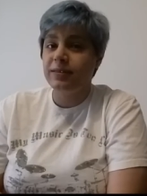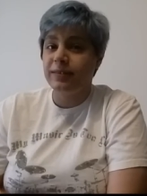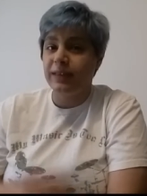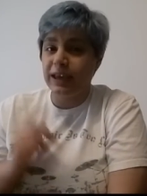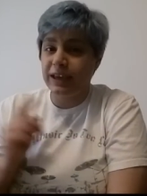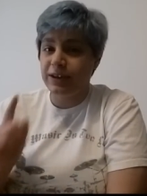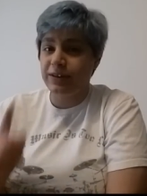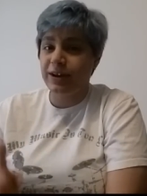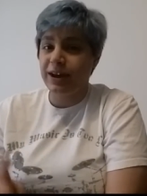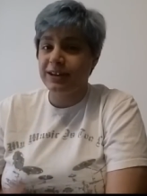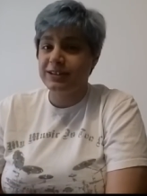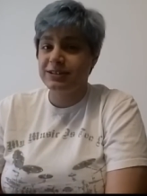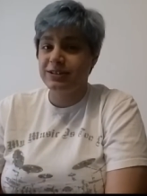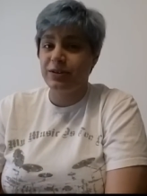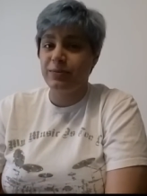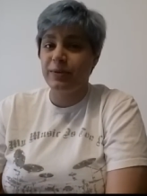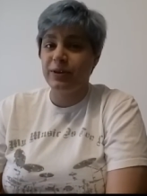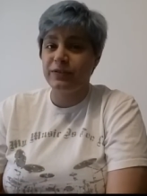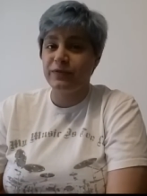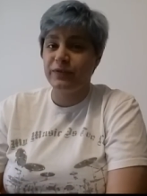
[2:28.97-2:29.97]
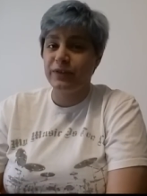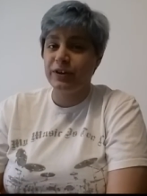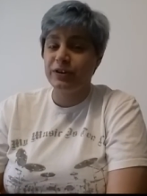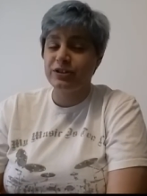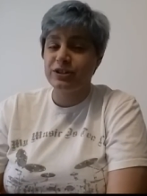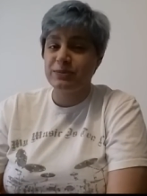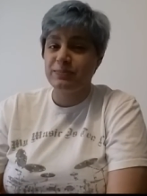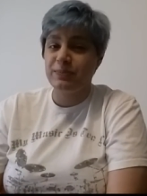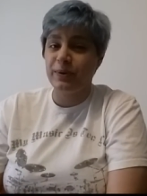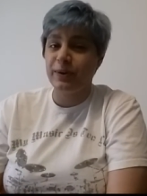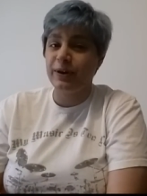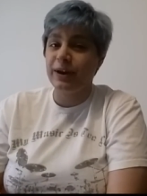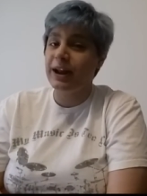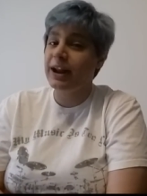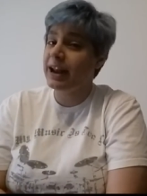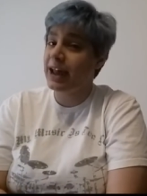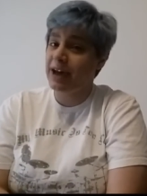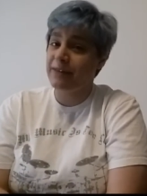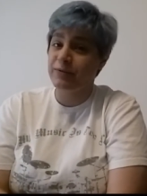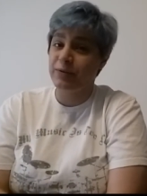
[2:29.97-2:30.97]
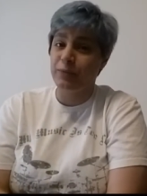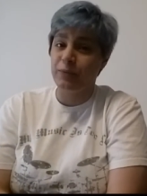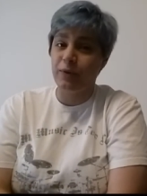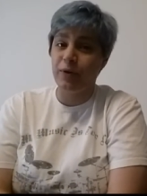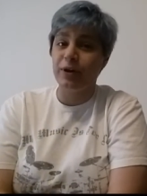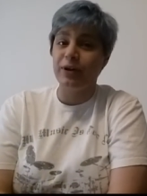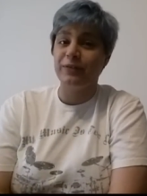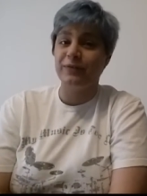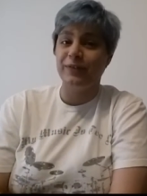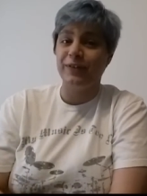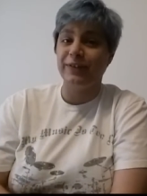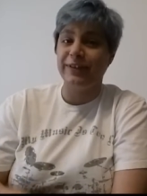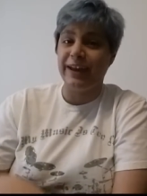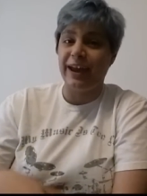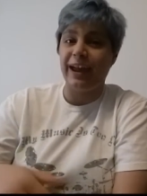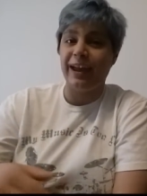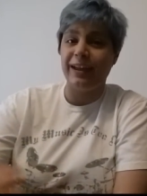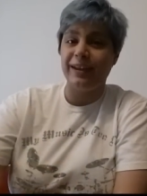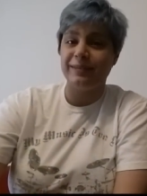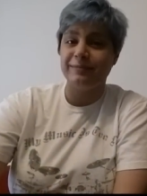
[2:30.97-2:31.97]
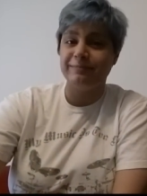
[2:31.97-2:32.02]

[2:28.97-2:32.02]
Thank you guys so much for your support and have a wonderful day.